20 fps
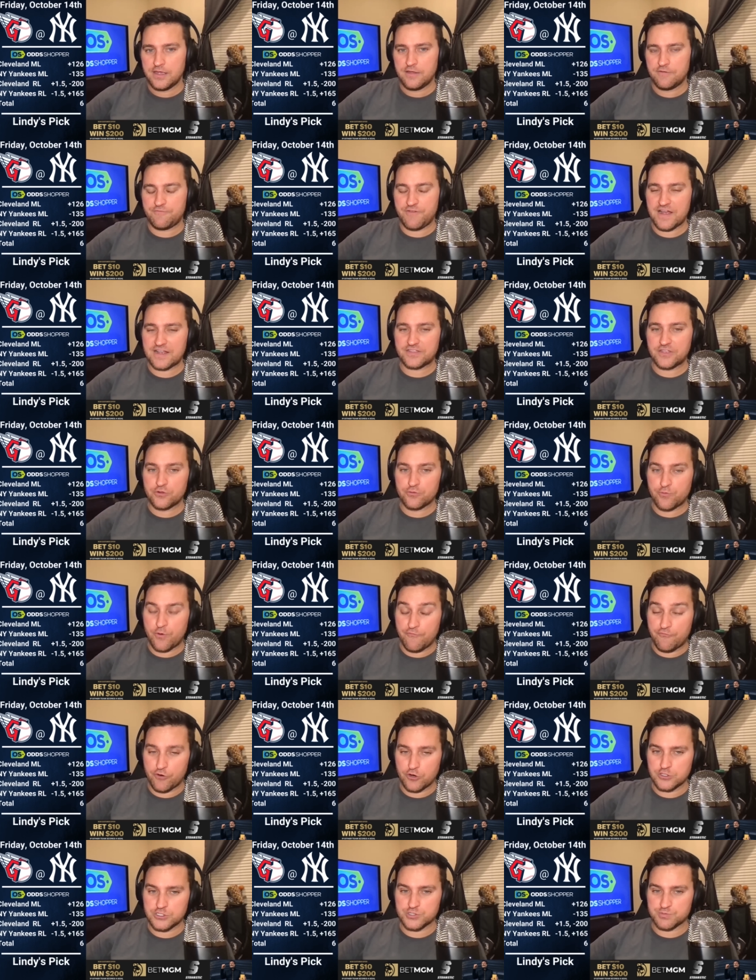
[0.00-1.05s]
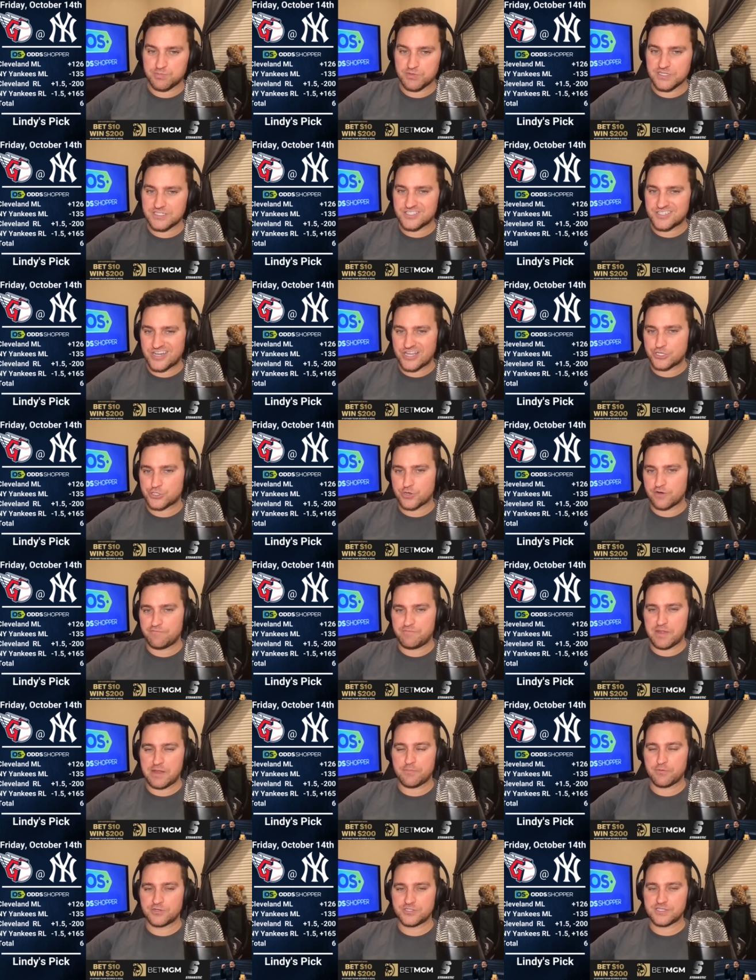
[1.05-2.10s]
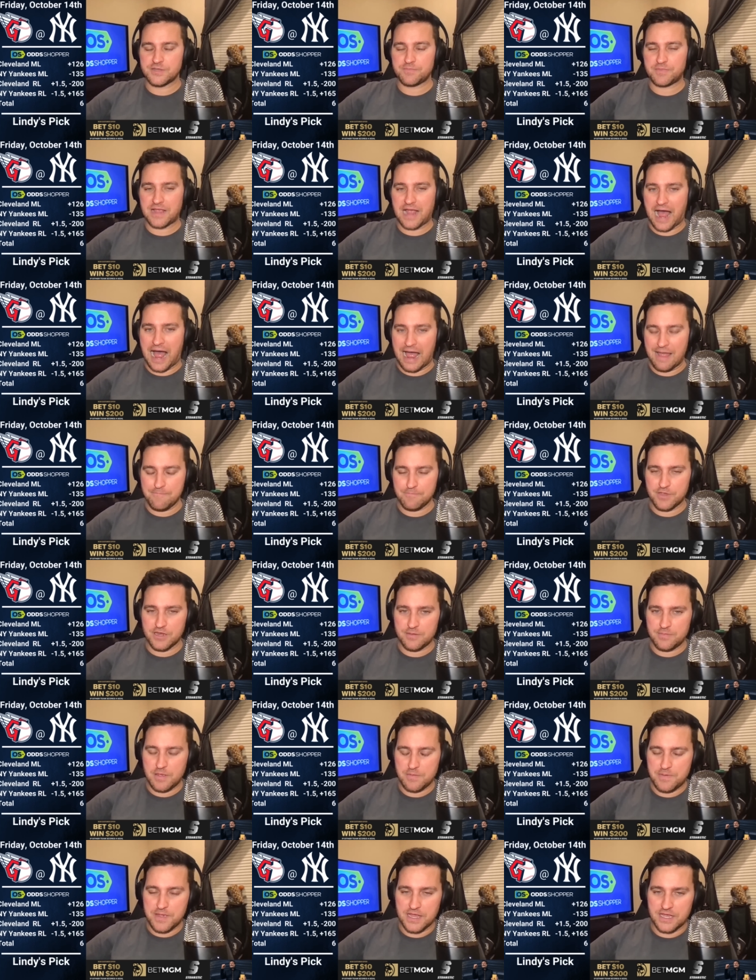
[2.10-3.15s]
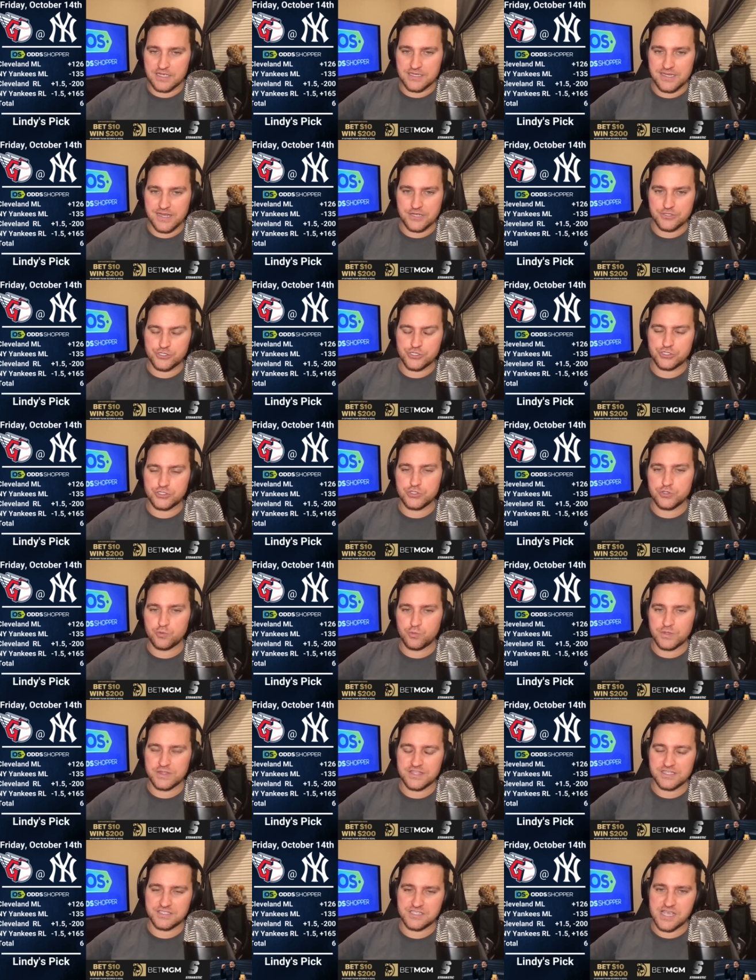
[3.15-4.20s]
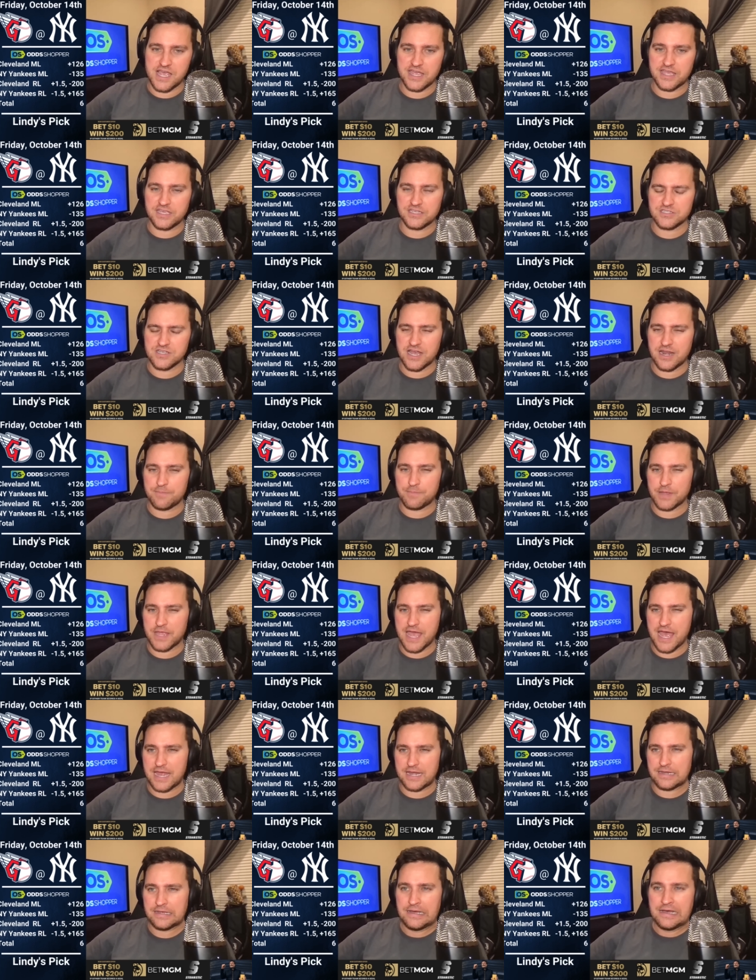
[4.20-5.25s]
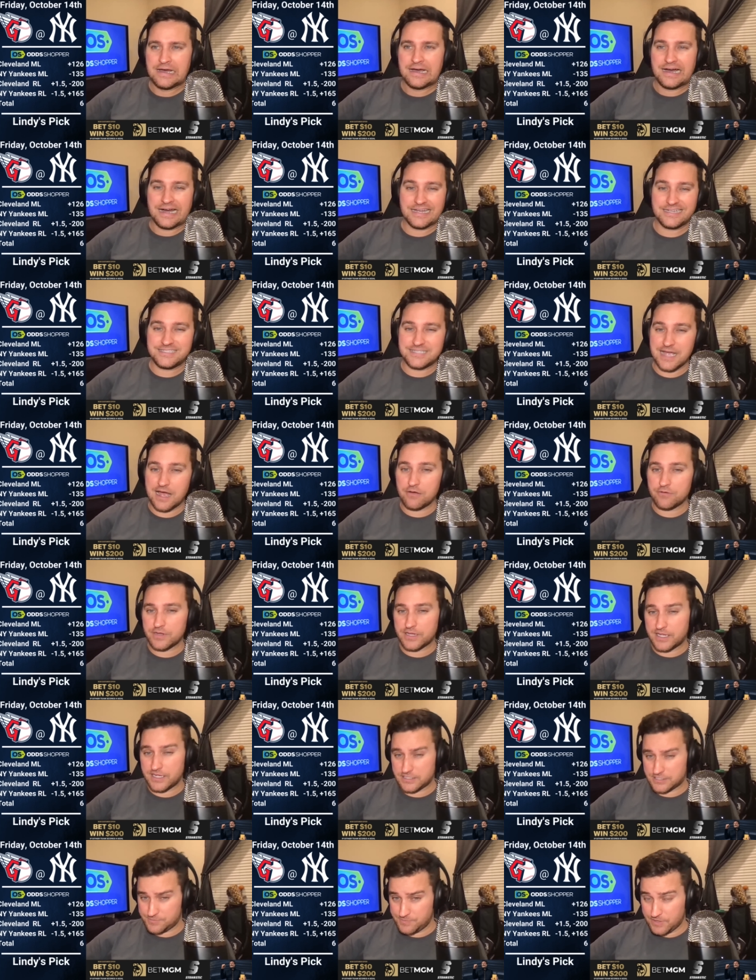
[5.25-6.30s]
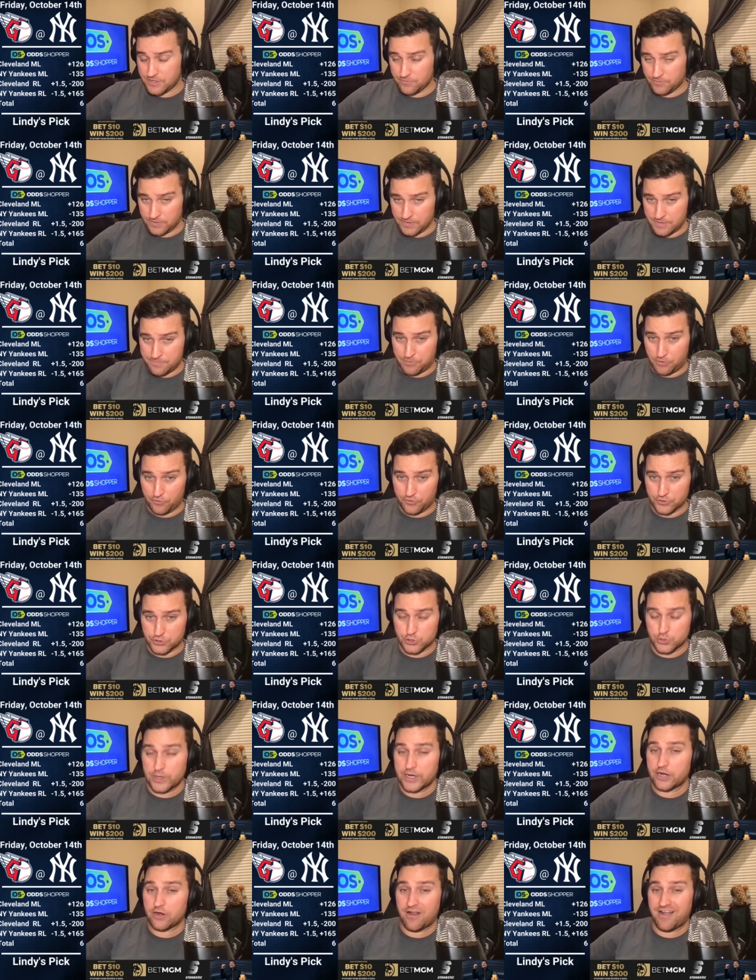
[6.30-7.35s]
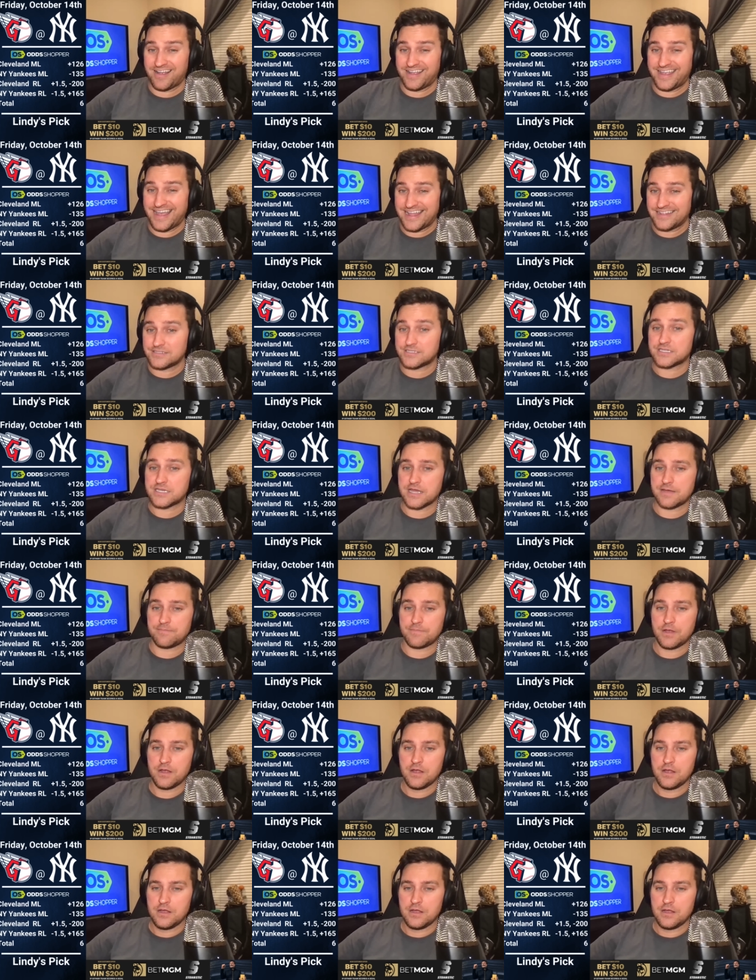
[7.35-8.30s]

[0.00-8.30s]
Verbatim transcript: In fact, the reverse splits nature of Bieber is something I'm going to be paying attention to with this Yankees lineup again. I doubt it gets me to really pull the trigger against him,